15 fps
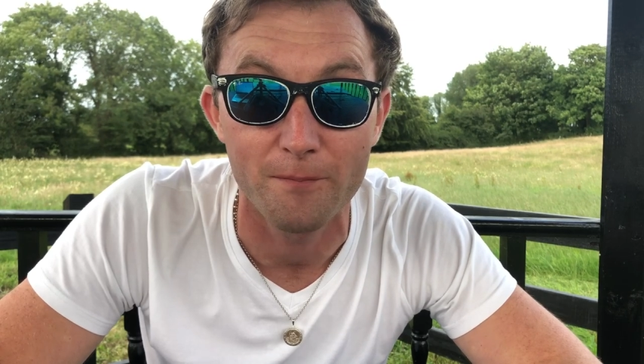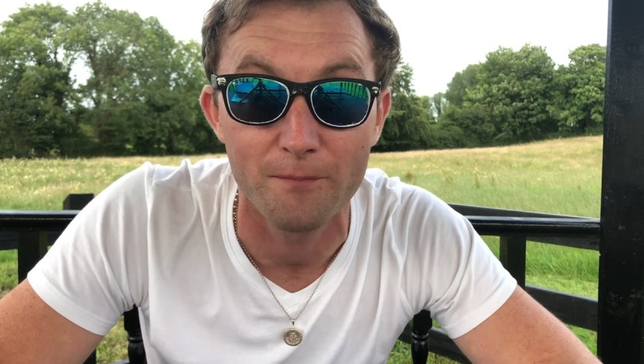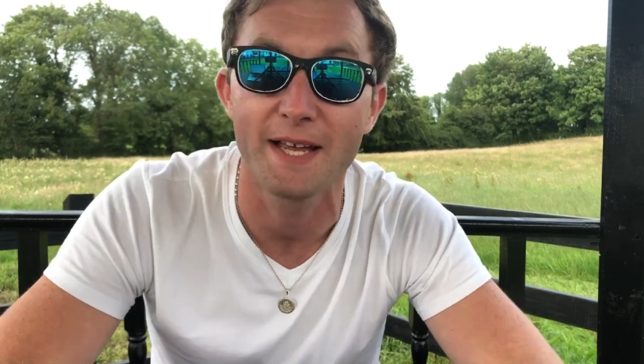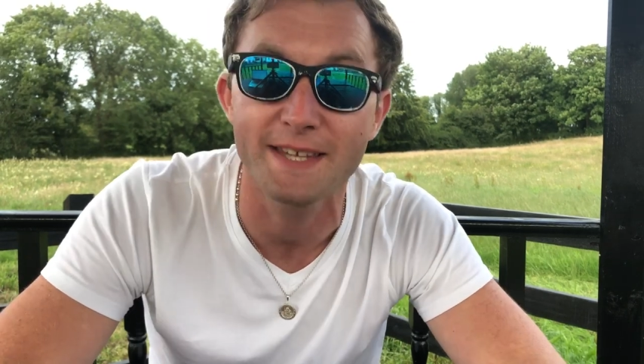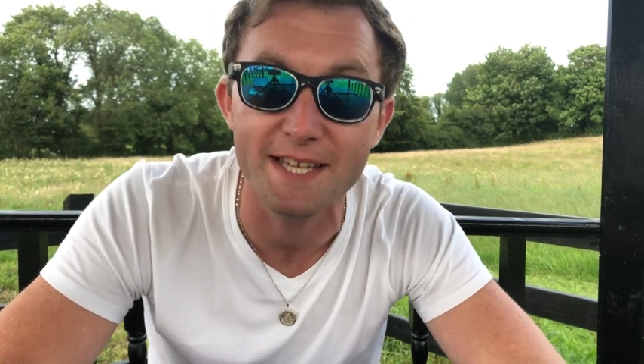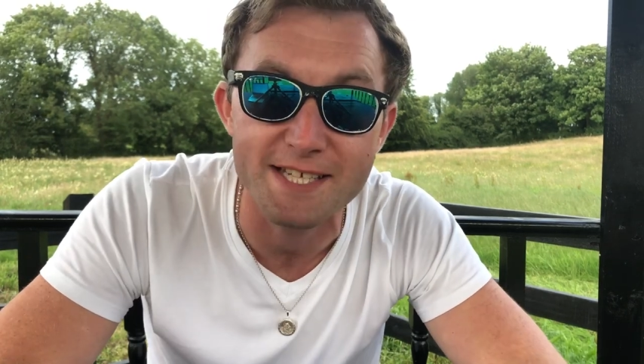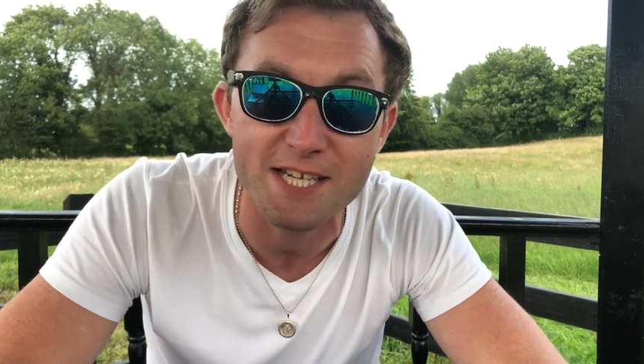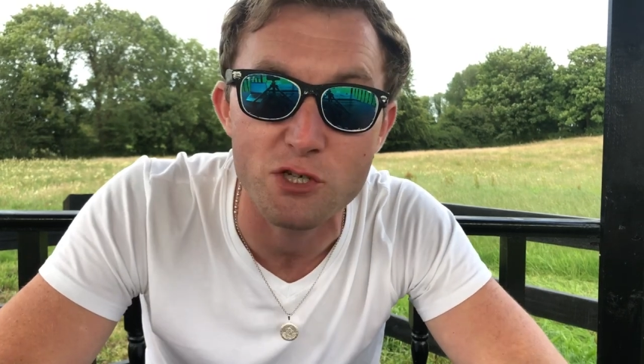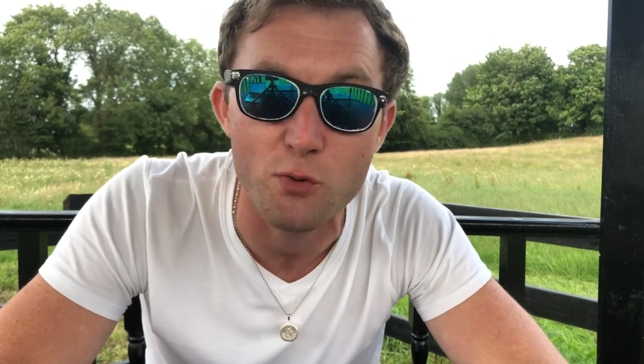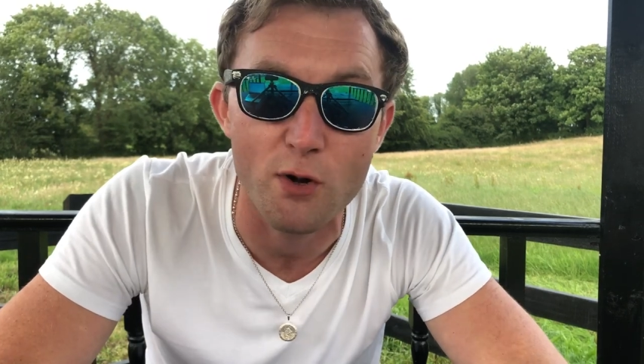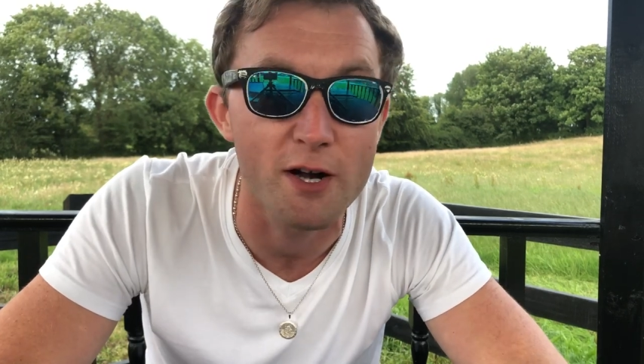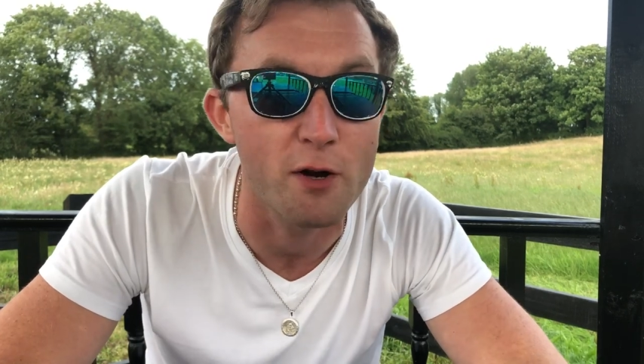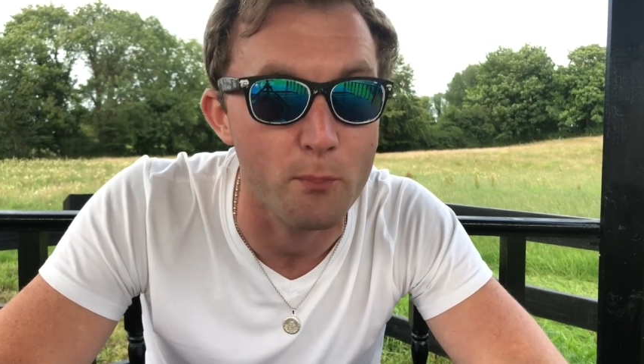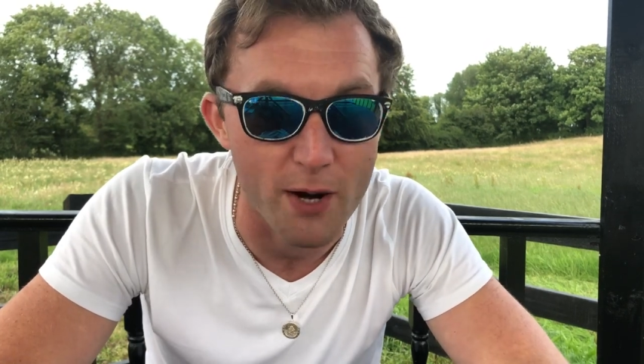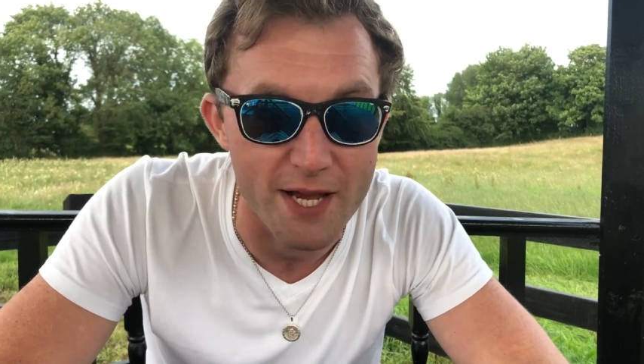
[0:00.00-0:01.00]
And this is where
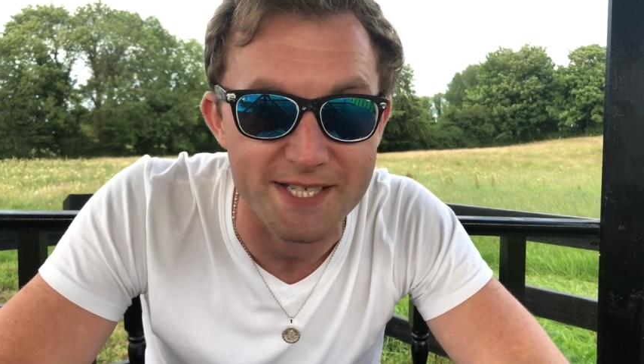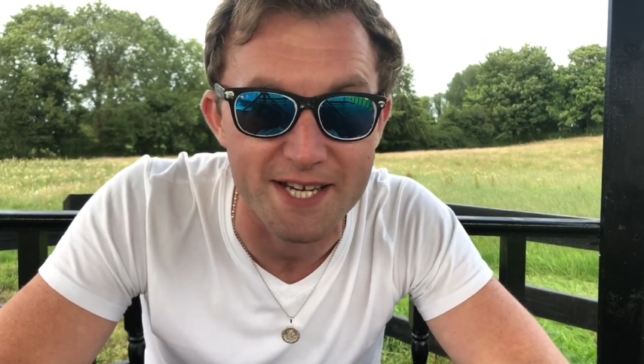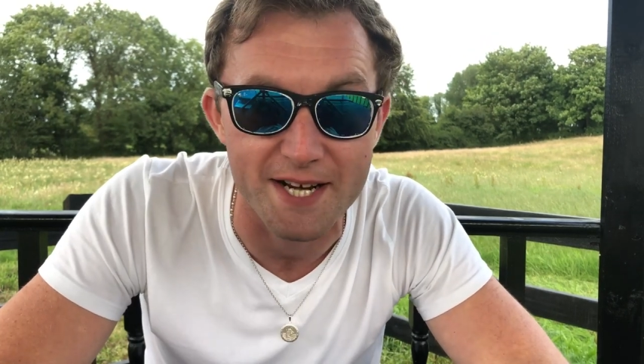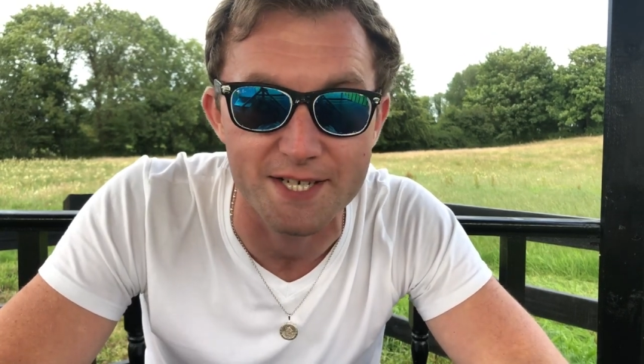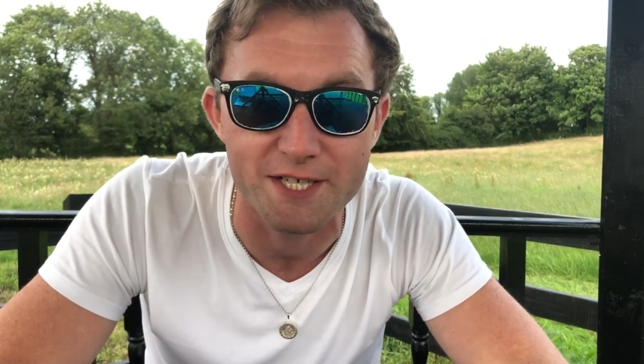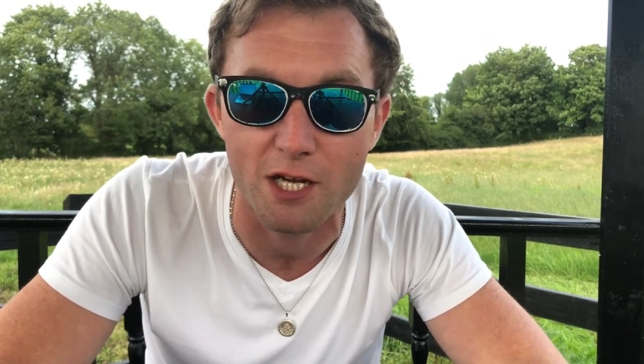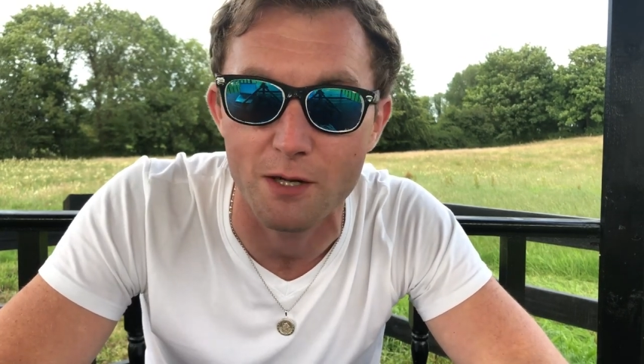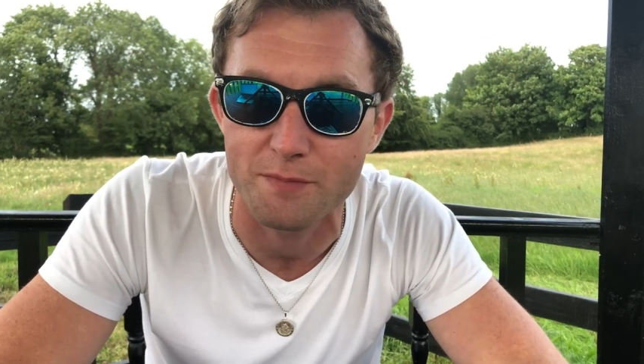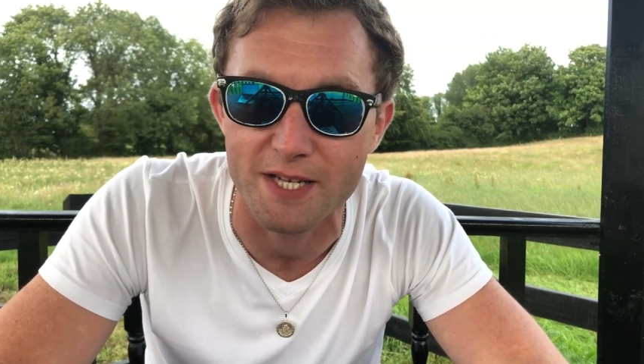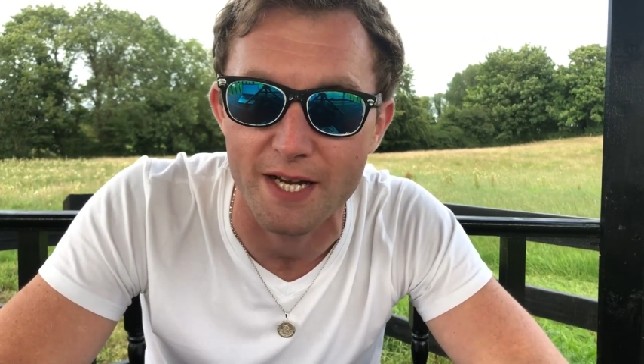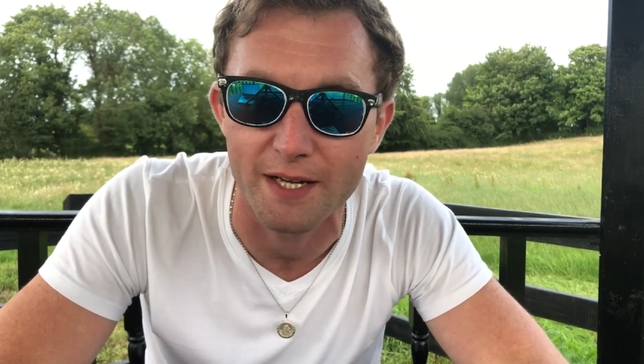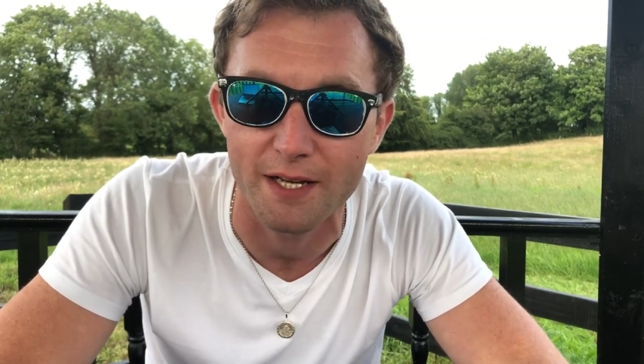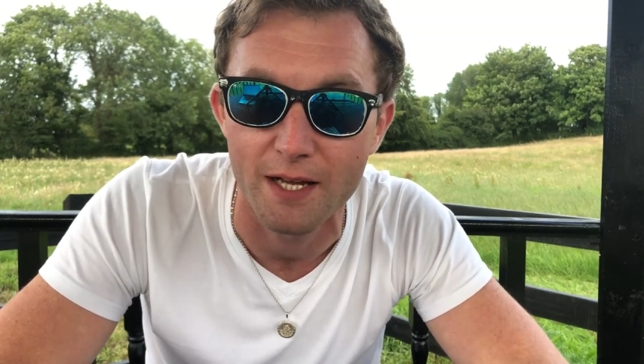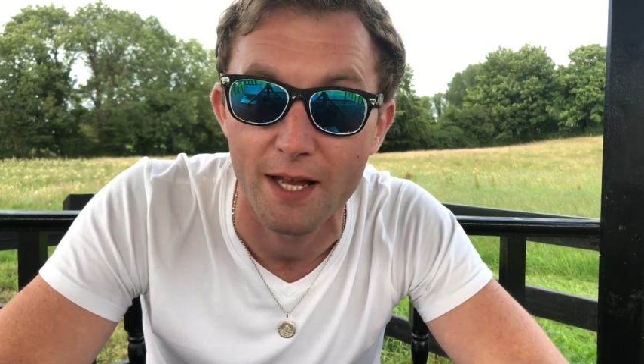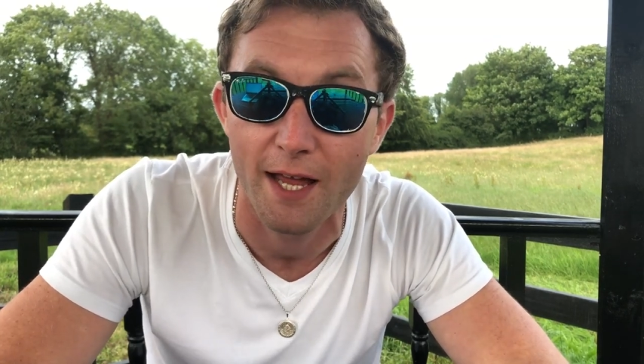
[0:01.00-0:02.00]
the president comes in